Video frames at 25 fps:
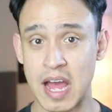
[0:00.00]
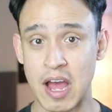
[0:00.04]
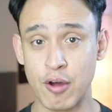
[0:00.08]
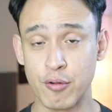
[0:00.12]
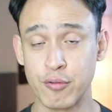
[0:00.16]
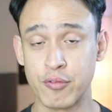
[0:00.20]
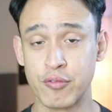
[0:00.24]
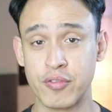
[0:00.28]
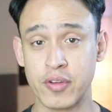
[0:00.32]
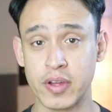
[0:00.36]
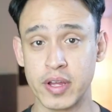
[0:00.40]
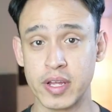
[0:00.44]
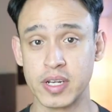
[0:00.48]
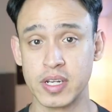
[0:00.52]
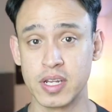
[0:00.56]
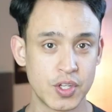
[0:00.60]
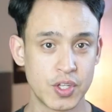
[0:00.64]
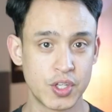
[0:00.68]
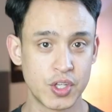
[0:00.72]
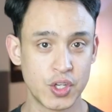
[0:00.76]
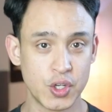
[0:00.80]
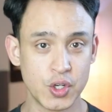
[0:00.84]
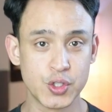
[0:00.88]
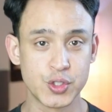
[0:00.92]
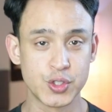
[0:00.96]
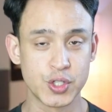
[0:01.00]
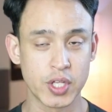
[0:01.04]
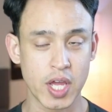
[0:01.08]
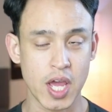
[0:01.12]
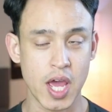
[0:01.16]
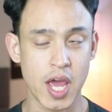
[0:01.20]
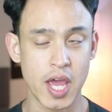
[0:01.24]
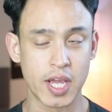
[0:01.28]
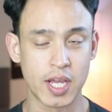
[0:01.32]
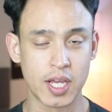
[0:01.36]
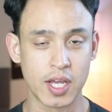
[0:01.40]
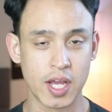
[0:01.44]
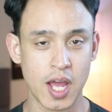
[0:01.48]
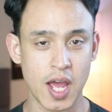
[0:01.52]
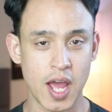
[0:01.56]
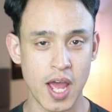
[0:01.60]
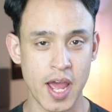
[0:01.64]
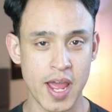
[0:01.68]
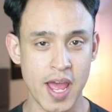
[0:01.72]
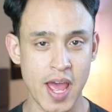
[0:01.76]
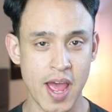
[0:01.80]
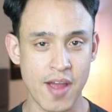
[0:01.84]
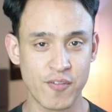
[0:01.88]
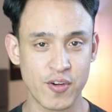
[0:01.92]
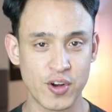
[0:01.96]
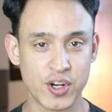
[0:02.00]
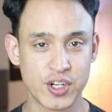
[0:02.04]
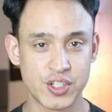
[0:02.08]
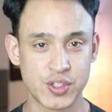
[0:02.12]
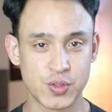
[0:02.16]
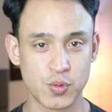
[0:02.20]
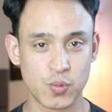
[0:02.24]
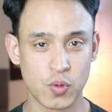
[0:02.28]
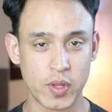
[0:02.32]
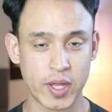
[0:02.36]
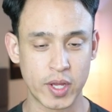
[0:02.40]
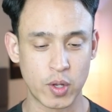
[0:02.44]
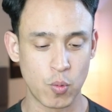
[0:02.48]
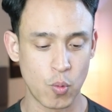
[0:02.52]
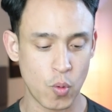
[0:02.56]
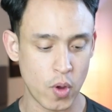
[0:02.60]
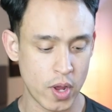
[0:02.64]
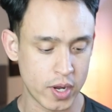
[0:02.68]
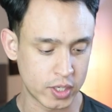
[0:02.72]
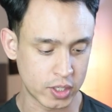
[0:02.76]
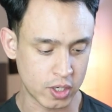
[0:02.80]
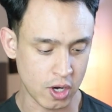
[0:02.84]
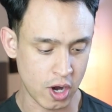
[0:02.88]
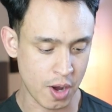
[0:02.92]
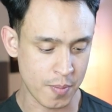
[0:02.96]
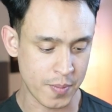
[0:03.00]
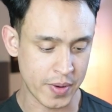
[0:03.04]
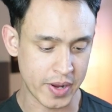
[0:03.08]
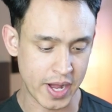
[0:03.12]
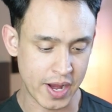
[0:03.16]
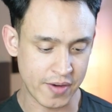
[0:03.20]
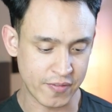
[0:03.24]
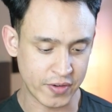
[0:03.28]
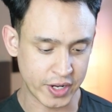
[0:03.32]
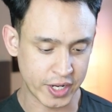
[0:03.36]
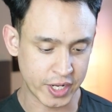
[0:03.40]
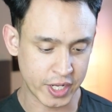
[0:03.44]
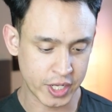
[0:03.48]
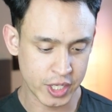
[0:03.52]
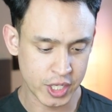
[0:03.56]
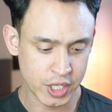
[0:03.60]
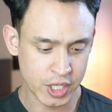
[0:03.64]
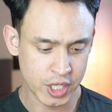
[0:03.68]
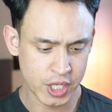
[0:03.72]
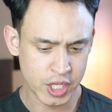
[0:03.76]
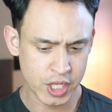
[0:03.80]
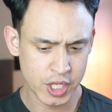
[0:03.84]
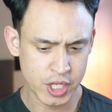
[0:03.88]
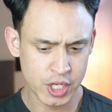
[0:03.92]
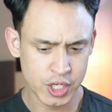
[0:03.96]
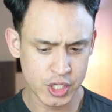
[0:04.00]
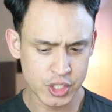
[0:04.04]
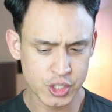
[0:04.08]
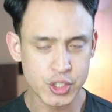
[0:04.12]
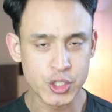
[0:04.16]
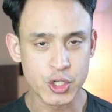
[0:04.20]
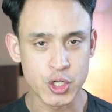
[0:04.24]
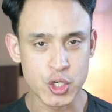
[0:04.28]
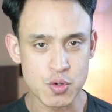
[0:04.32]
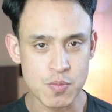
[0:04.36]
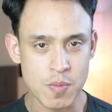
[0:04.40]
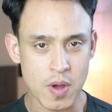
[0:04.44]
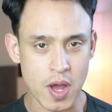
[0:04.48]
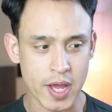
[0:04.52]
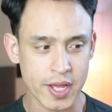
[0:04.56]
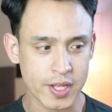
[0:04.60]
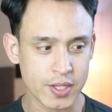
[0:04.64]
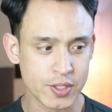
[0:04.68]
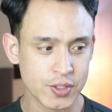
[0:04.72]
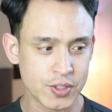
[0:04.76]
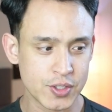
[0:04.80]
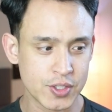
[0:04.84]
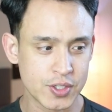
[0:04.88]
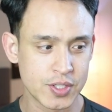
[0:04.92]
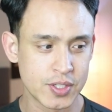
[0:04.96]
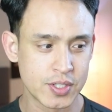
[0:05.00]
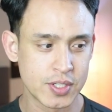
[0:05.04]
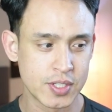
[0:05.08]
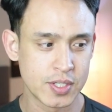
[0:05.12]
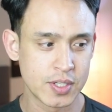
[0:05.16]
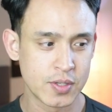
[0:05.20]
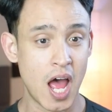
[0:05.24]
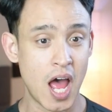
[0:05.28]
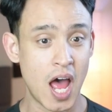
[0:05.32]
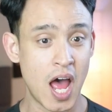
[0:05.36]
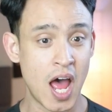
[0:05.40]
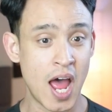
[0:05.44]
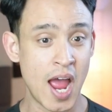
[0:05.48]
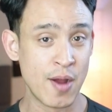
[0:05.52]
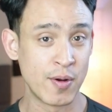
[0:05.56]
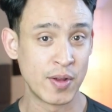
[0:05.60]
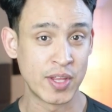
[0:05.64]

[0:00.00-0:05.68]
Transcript: outfit. Usually I average like 1 garment every 2 months. I